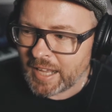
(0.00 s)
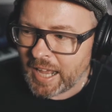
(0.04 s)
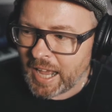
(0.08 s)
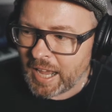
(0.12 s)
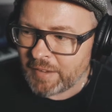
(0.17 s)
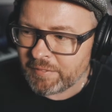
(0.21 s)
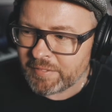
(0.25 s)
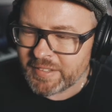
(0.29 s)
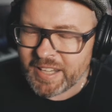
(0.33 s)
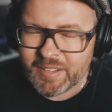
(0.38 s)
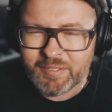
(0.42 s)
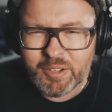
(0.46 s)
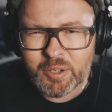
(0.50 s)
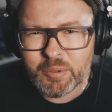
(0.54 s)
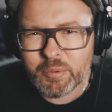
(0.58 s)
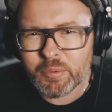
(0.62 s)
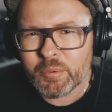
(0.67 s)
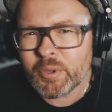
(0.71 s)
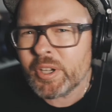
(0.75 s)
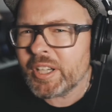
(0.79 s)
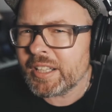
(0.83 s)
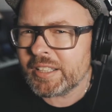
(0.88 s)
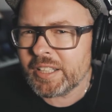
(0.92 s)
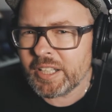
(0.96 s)
I've never
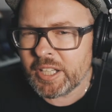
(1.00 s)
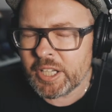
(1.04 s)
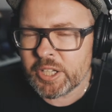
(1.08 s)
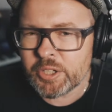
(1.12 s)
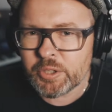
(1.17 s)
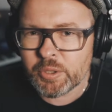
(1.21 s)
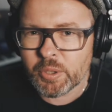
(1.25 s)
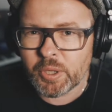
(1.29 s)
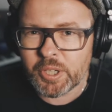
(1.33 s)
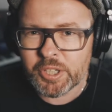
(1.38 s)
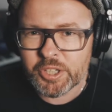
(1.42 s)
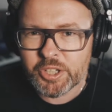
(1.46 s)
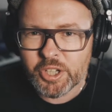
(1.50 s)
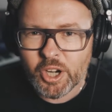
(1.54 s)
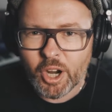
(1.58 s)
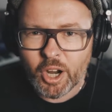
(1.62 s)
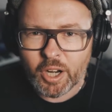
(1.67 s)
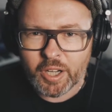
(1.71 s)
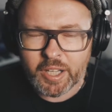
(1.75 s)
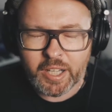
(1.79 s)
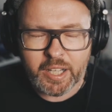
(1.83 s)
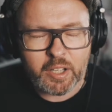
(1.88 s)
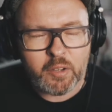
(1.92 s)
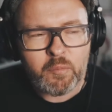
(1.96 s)
really enjoyed
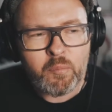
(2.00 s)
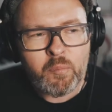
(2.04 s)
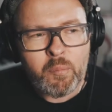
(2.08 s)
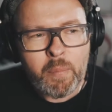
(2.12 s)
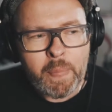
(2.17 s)
jogging.